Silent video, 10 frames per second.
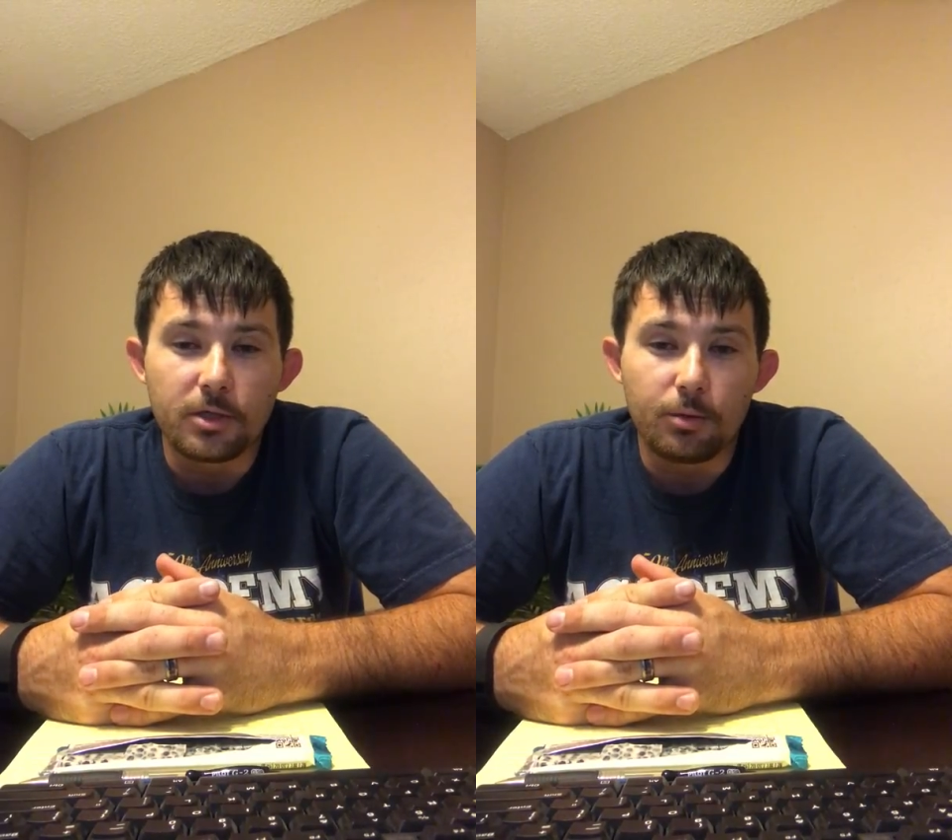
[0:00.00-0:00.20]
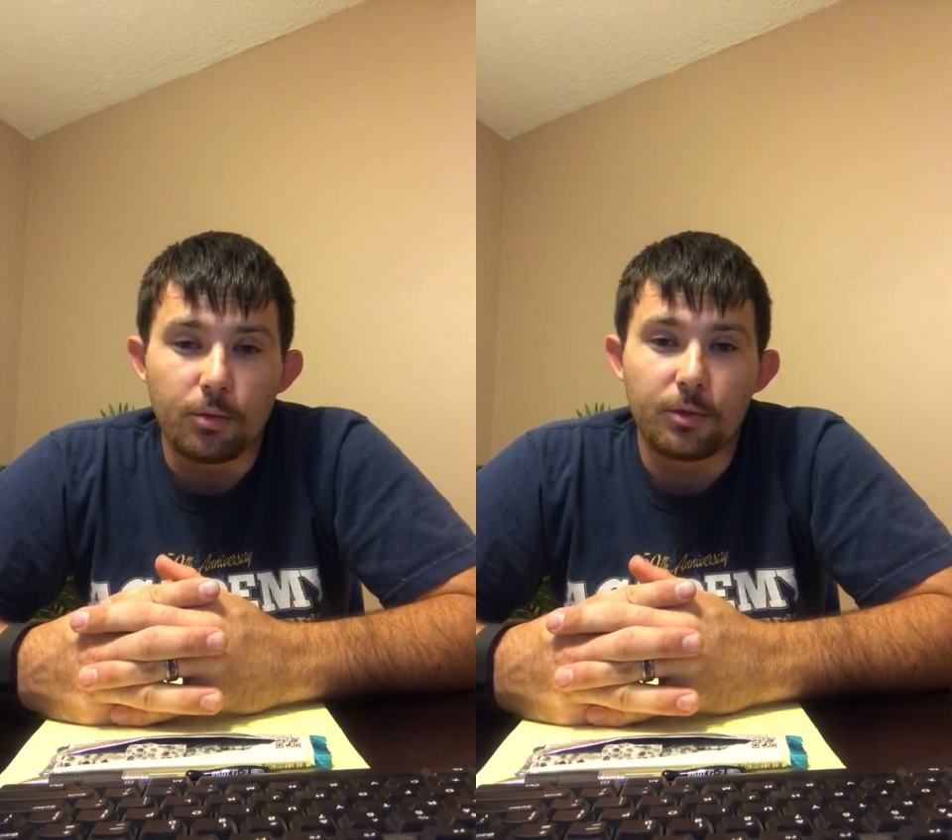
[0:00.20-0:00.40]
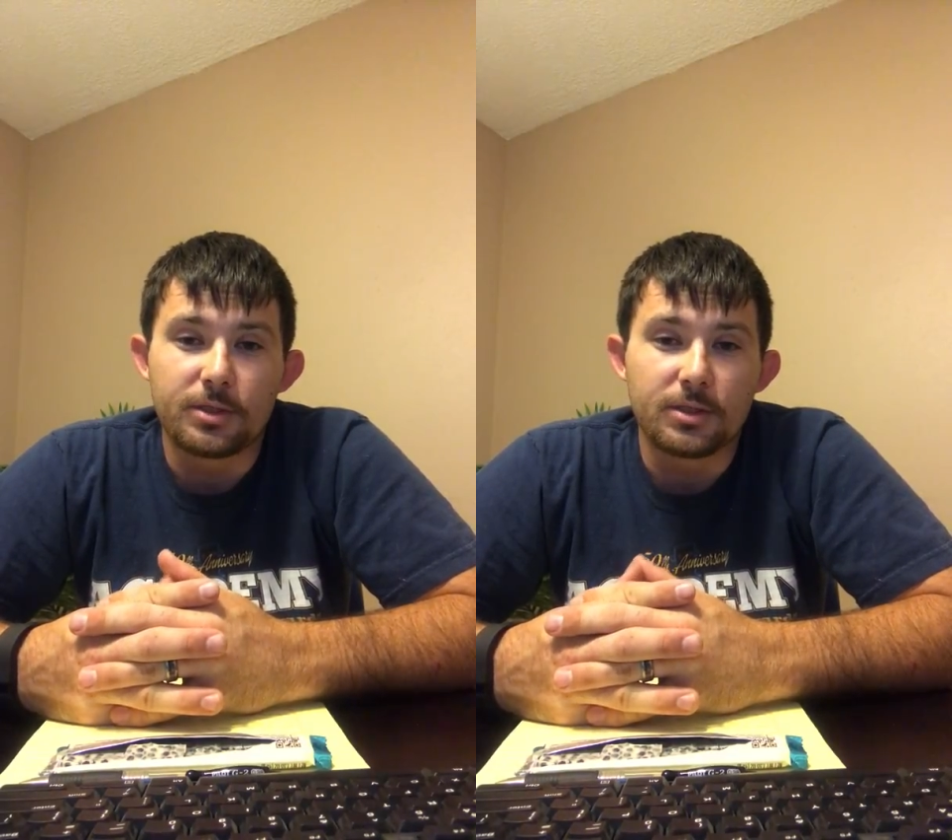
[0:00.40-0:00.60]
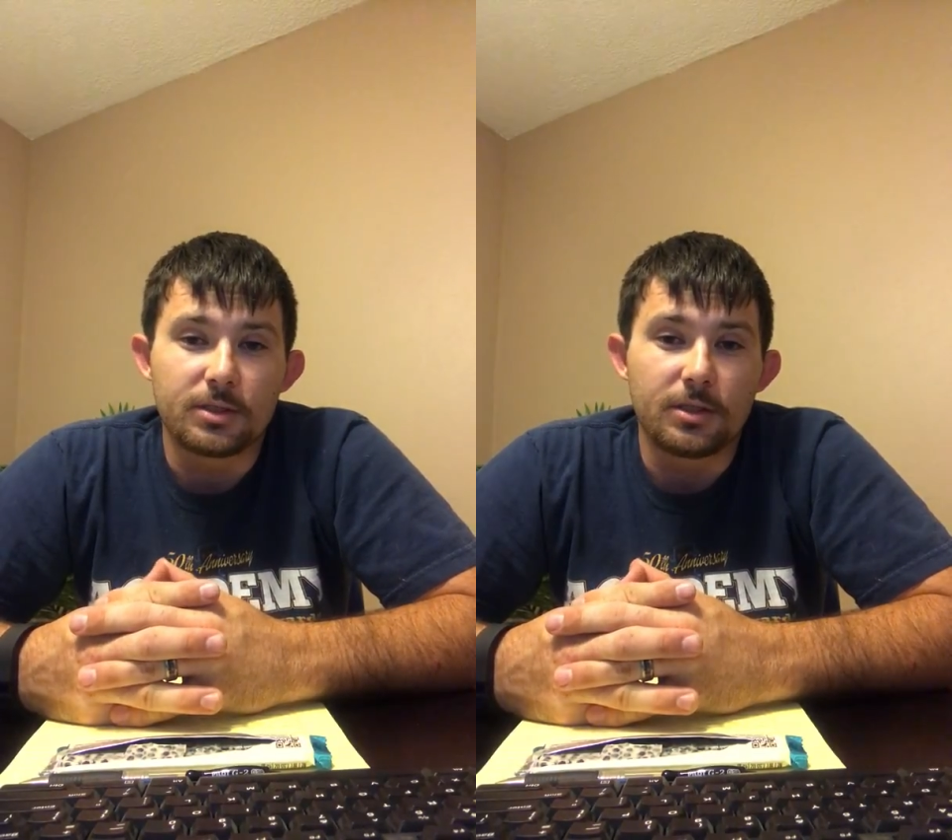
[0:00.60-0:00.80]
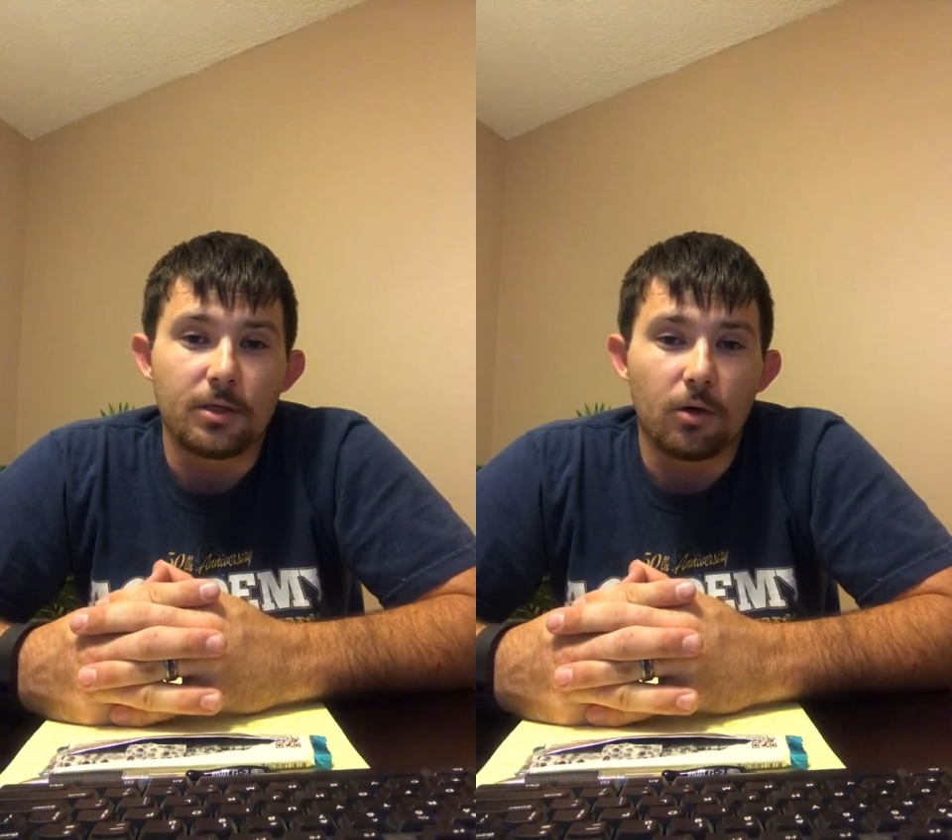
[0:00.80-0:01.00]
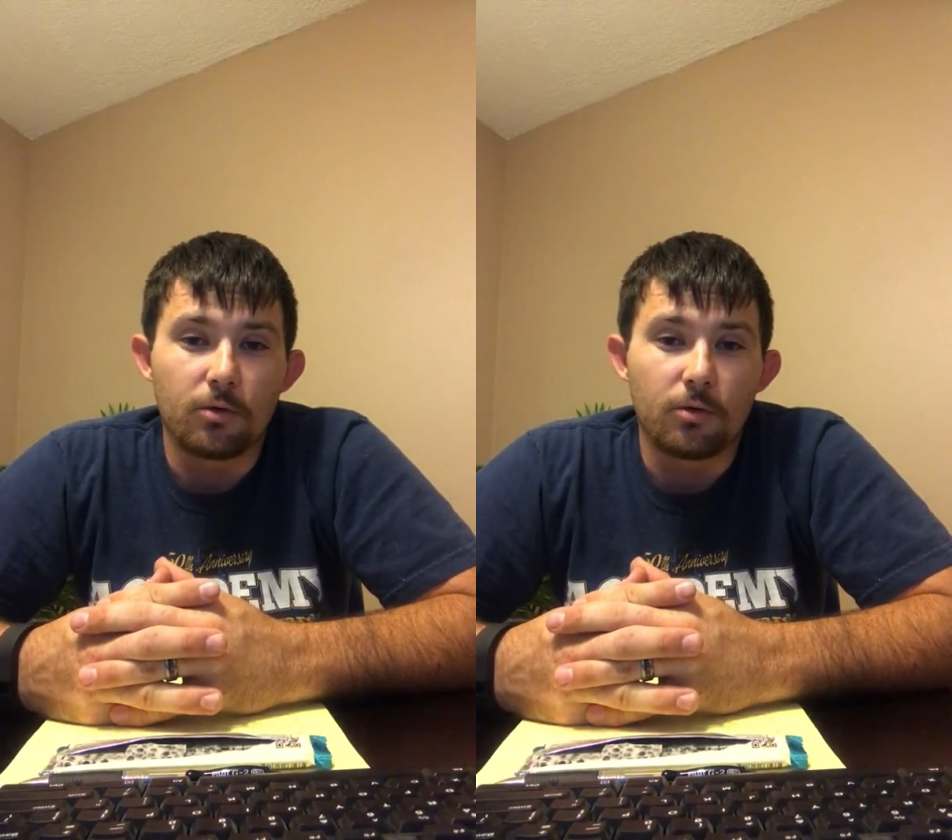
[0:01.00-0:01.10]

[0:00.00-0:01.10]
table reaches the